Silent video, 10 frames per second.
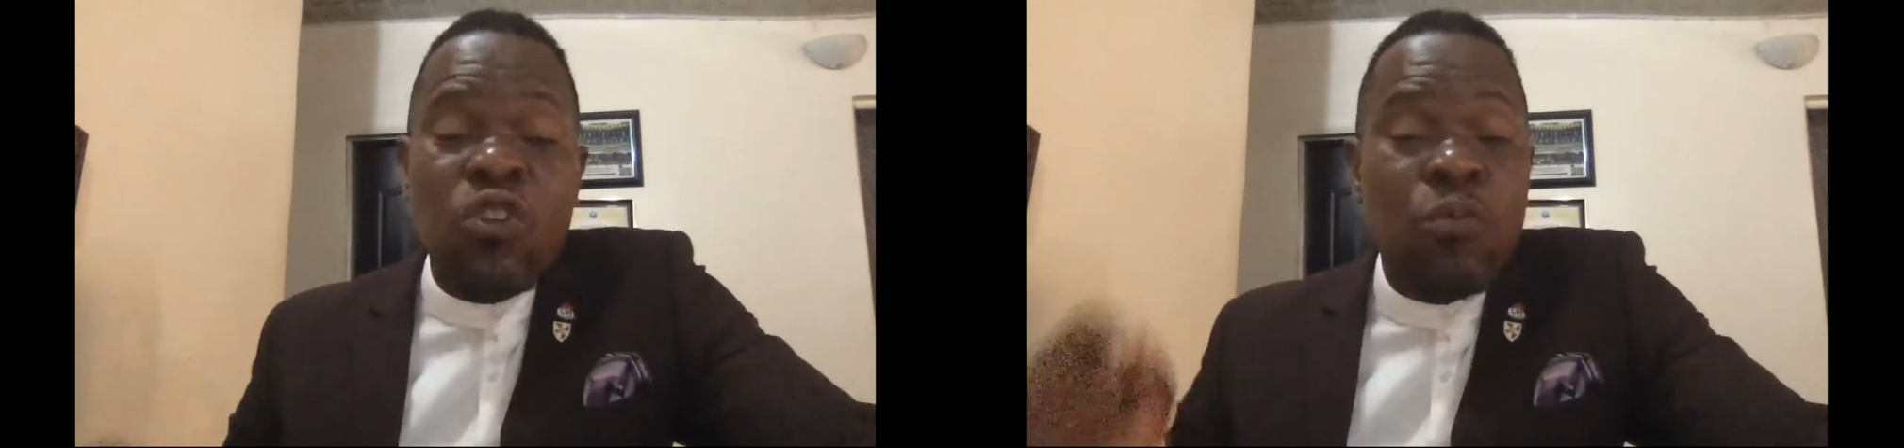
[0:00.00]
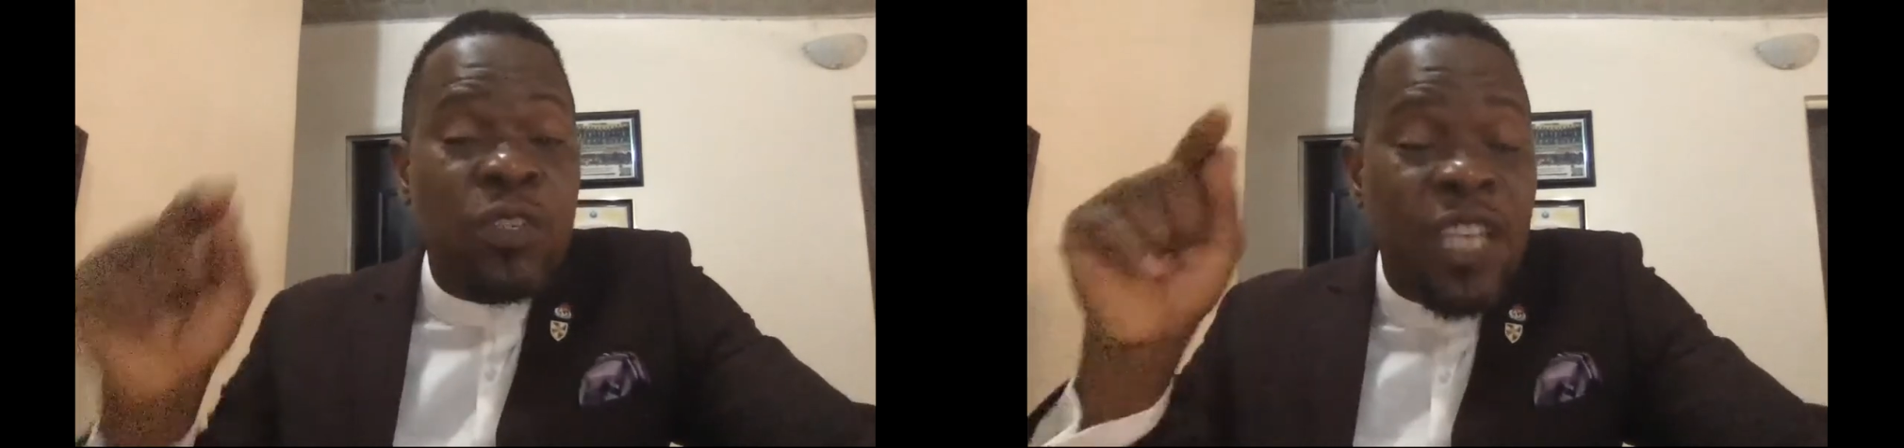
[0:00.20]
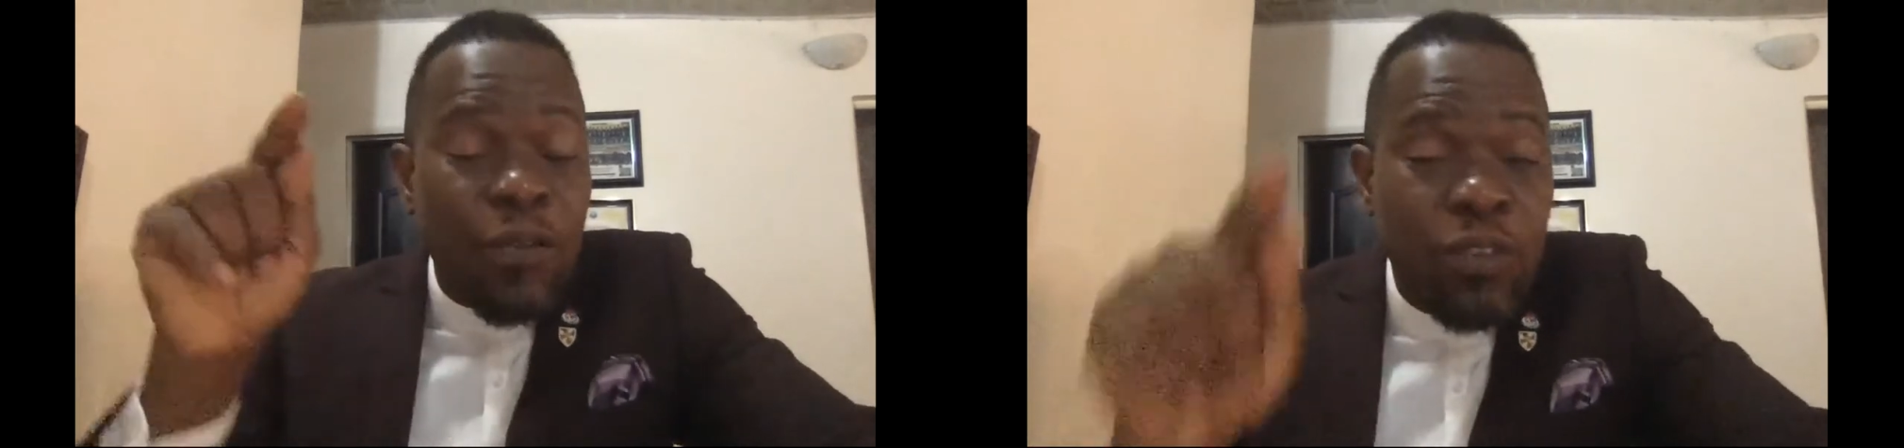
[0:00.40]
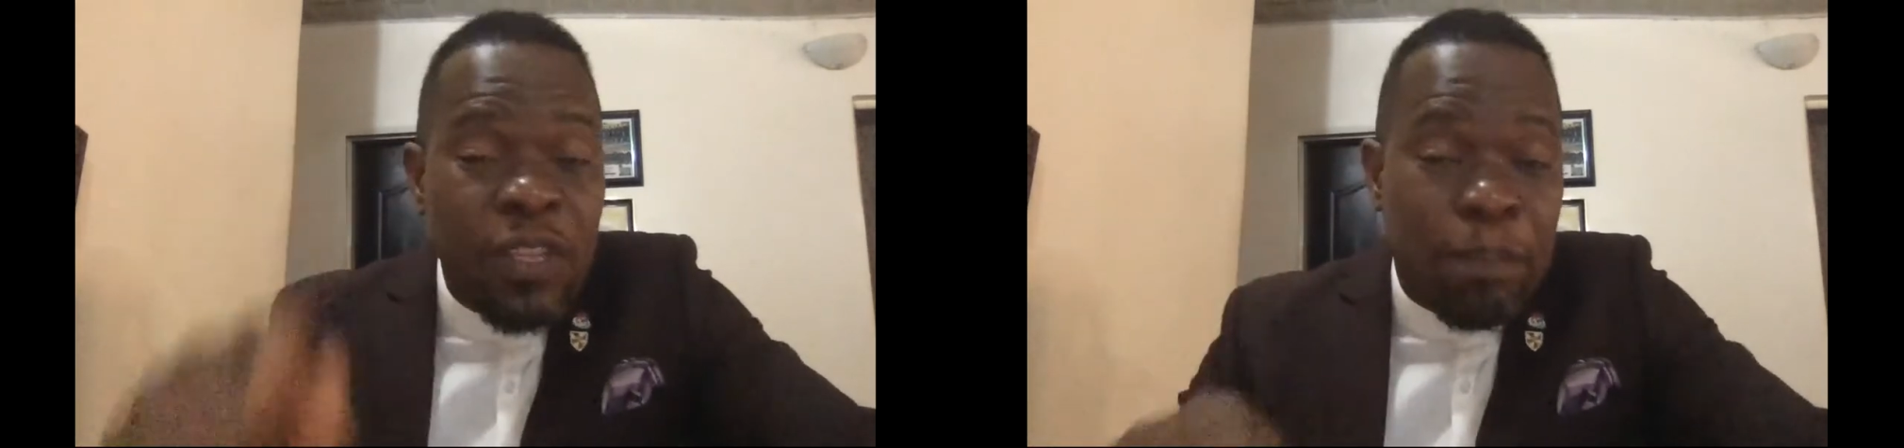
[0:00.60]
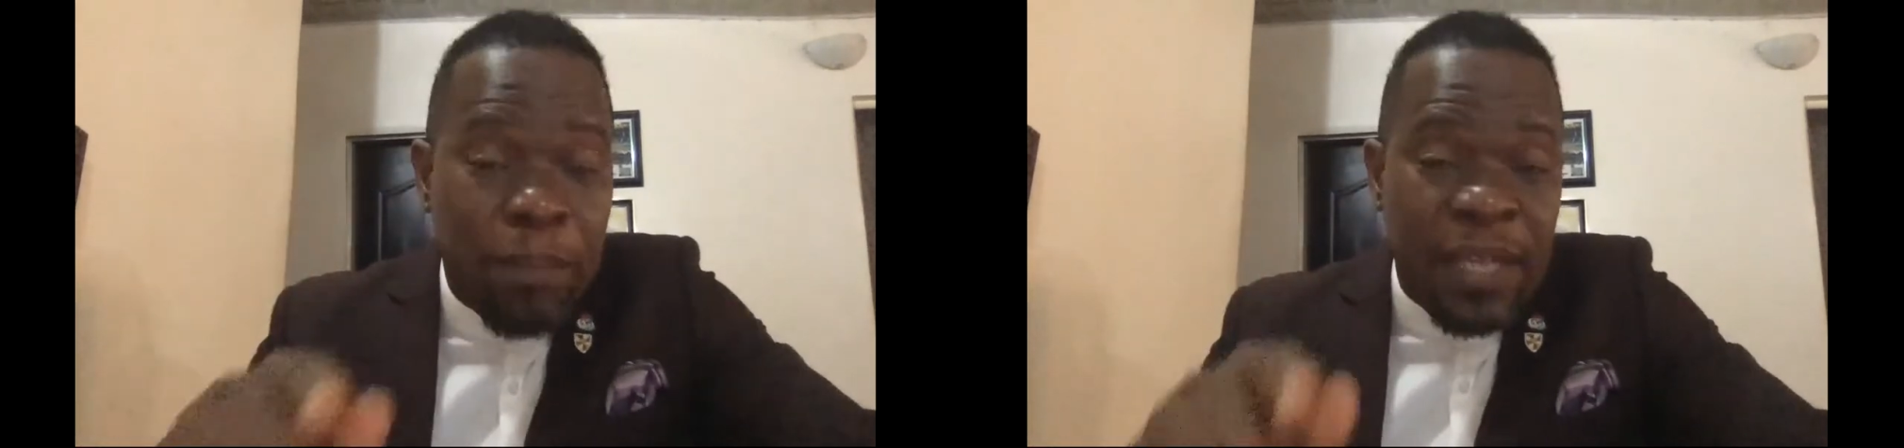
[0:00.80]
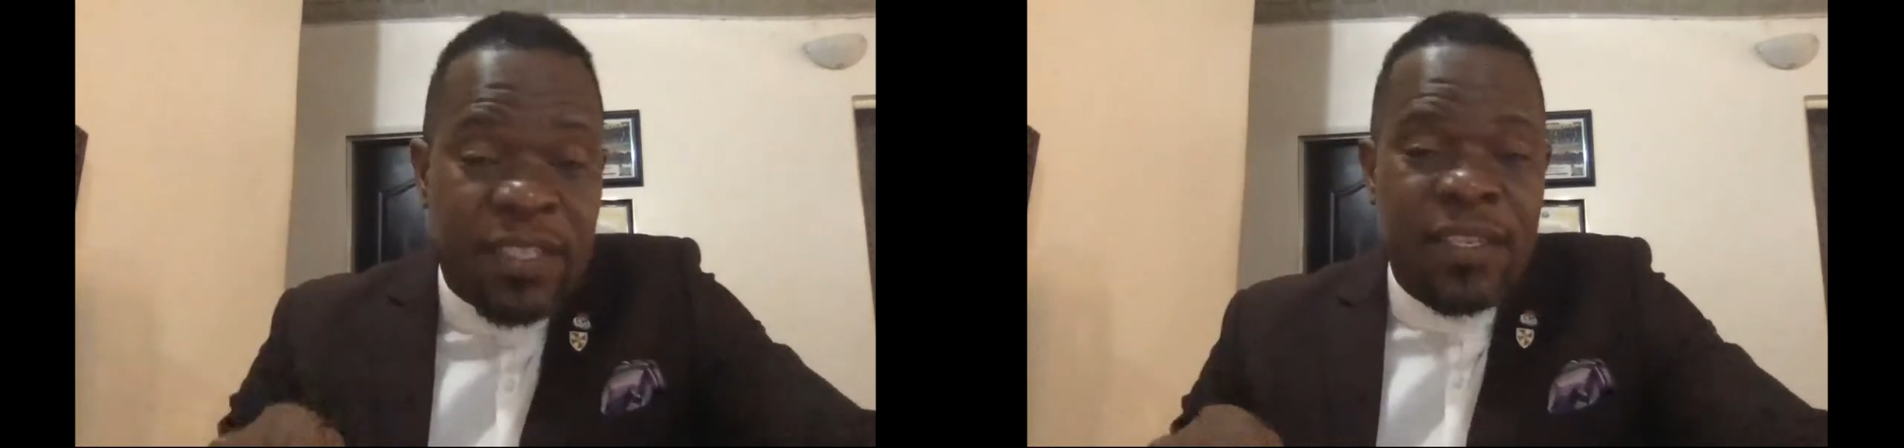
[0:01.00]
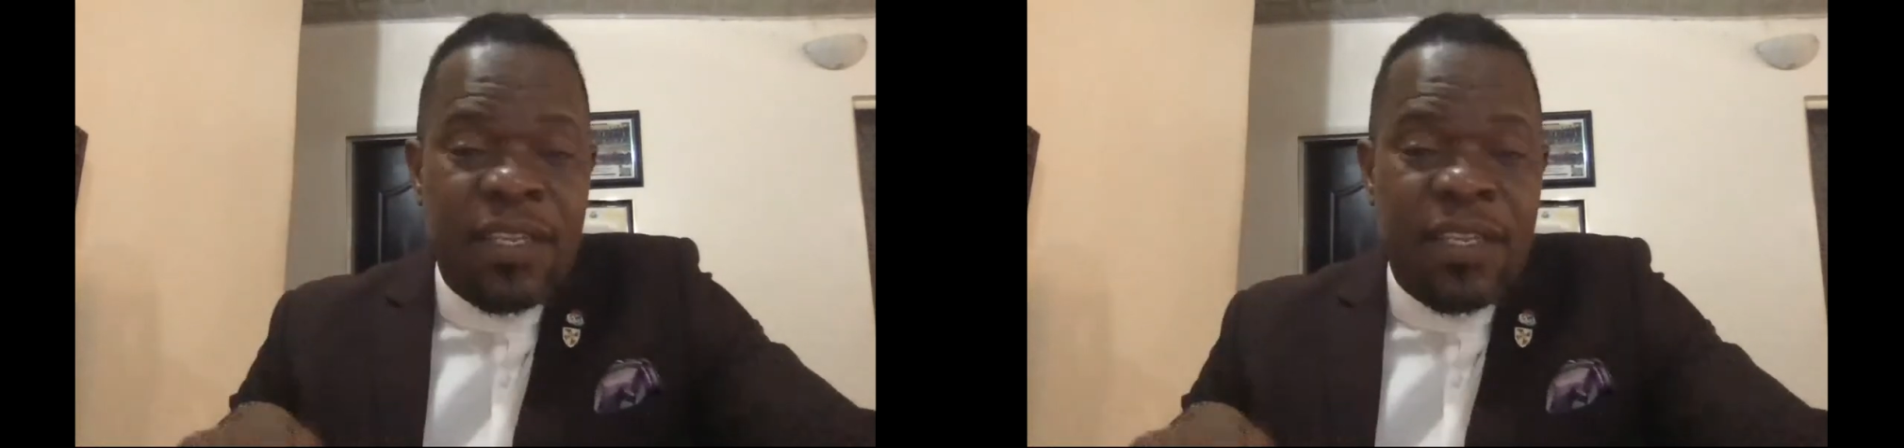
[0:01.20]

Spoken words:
you must have to the party